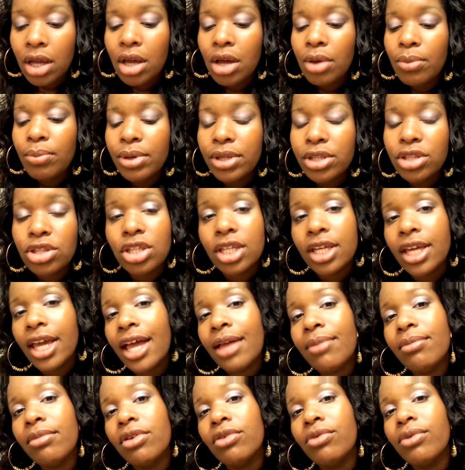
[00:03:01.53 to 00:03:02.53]
But she
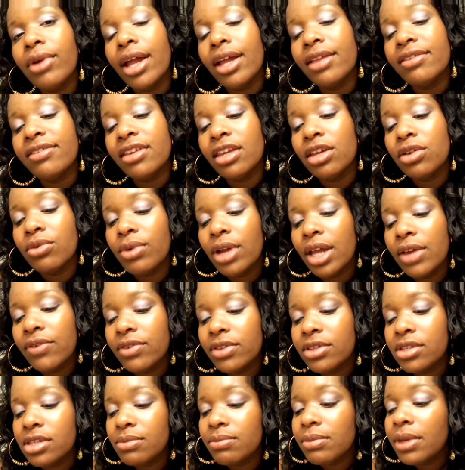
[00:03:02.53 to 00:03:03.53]
had been ranting and
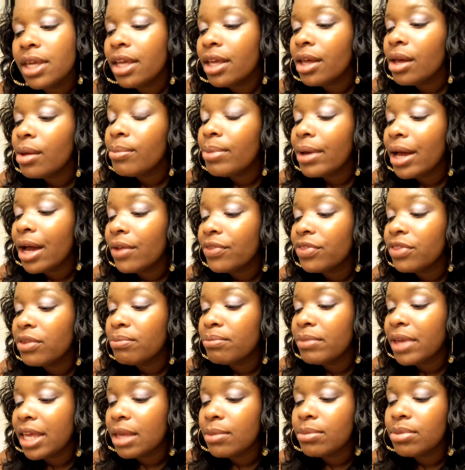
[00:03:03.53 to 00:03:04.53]
raving to me about the
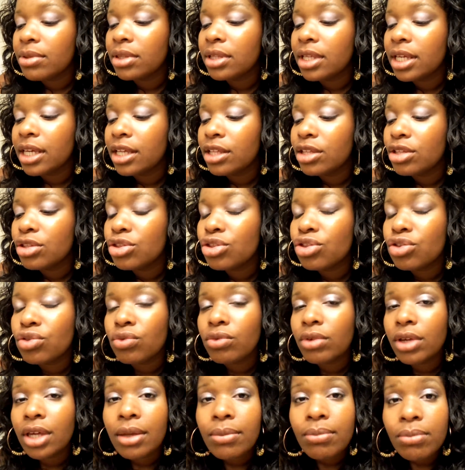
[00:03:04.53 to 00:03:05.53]
Maybelline
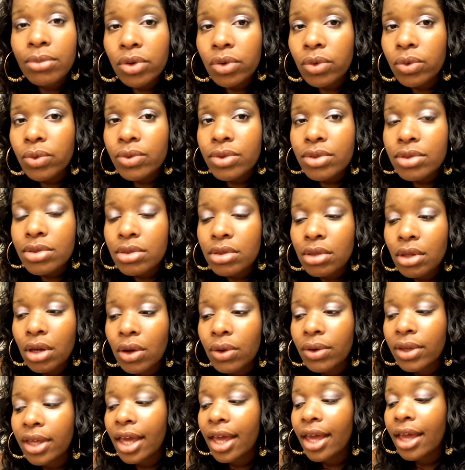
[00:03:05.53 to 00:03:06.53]
Dream Mousse,
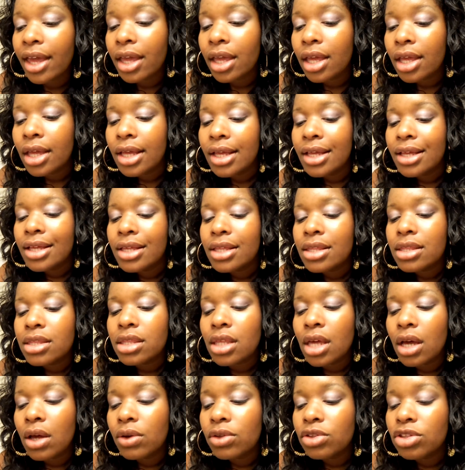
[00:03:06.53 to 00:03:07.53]
okay?
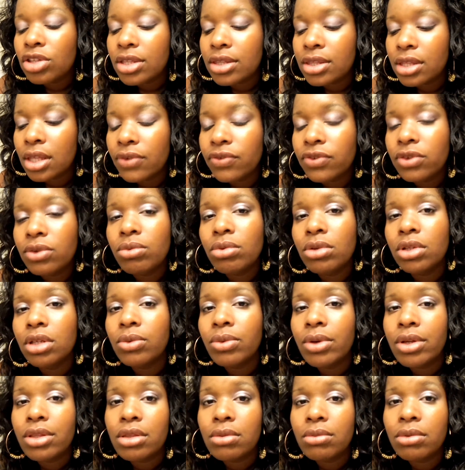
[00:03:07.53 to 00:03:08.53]
So she said, if you really
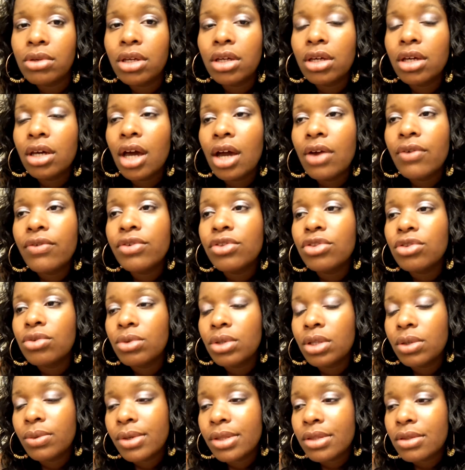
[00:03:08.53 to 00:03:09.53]
want some good coverage, you
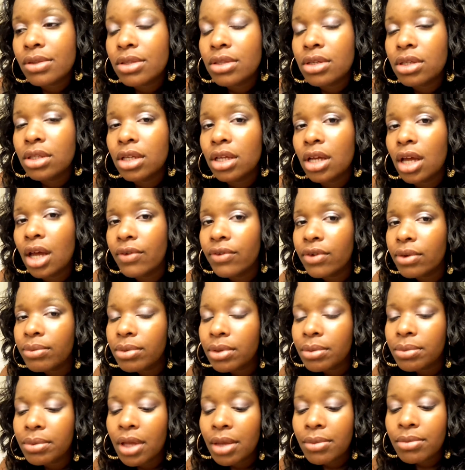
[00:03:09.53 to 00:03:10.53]
really want something that's going to cover up
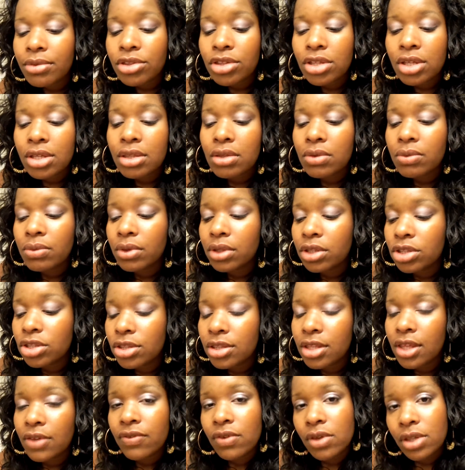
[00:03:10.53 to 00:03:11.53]
your blemishes and really
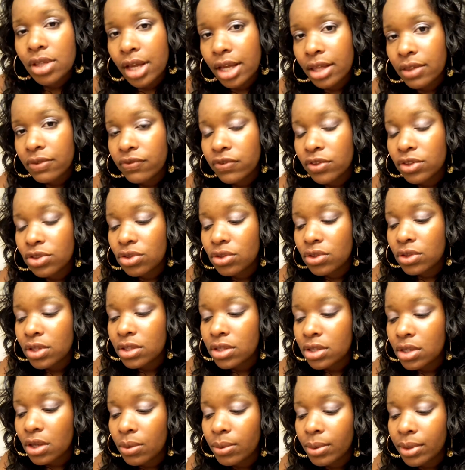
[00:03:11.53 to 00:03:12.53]
just give you a nice finish, you need
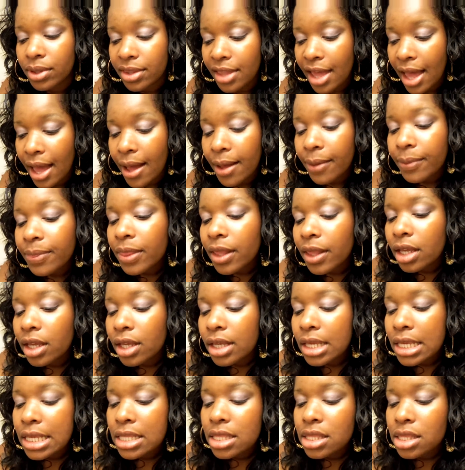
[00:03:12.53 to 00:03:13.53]
to go with that.
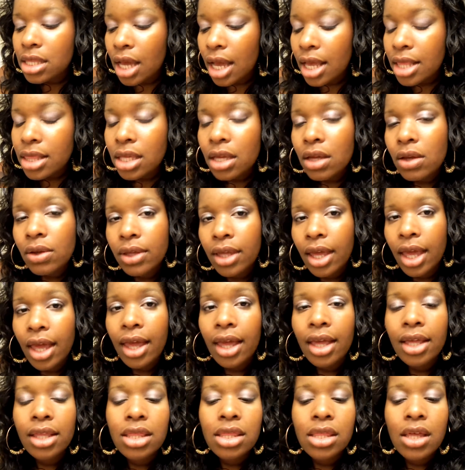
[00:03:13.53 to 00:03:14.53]
So I was like,
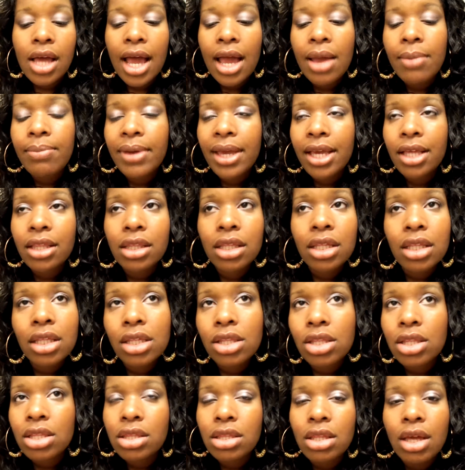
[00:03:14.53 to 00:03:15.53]
okay. So I
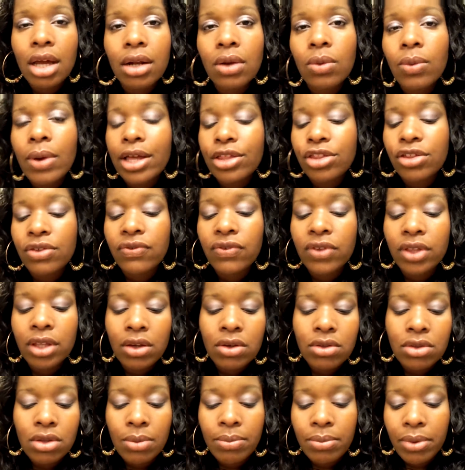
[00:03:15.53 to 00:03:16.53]
basically just started watching
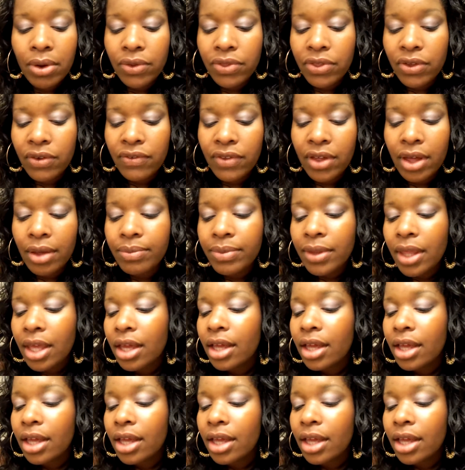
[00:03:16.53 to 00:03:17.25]
videos on both of them.